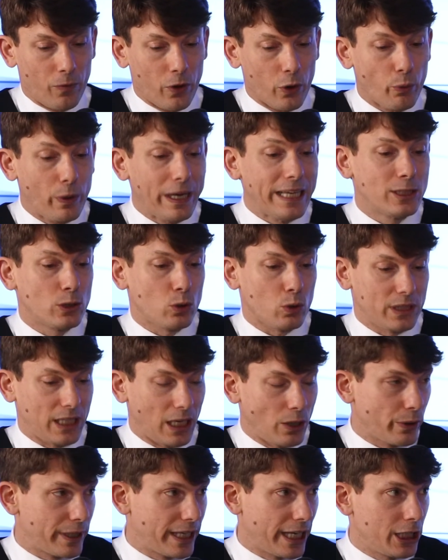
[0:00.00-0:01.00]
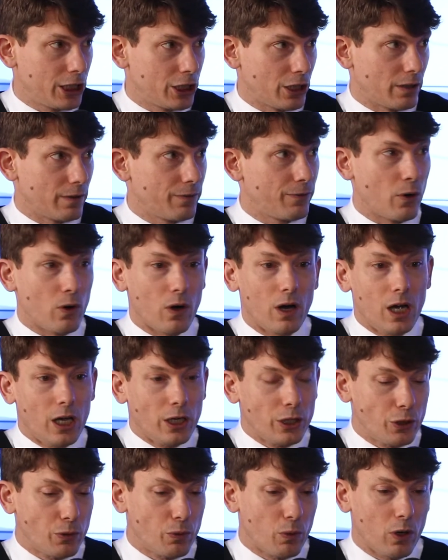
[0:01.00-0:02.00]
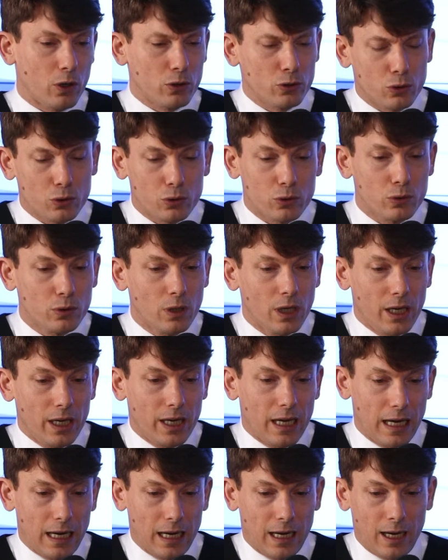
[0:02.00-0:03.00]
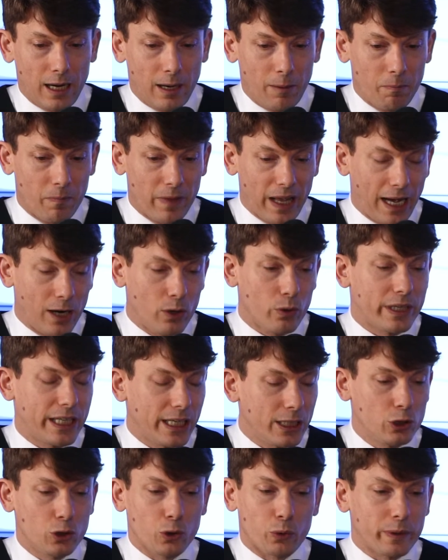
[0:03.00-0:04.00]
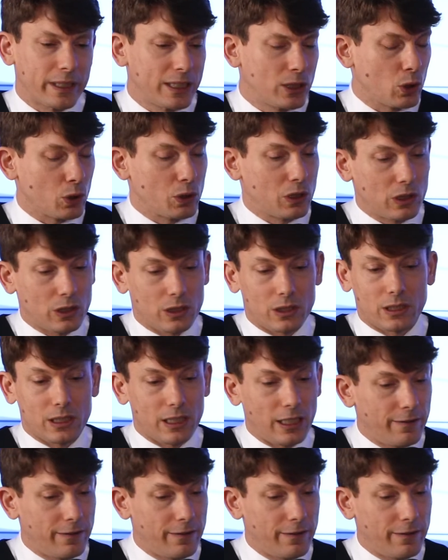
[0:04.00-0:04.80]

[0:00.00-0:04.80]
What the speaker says: resource allocation. For you want to allocate your resources,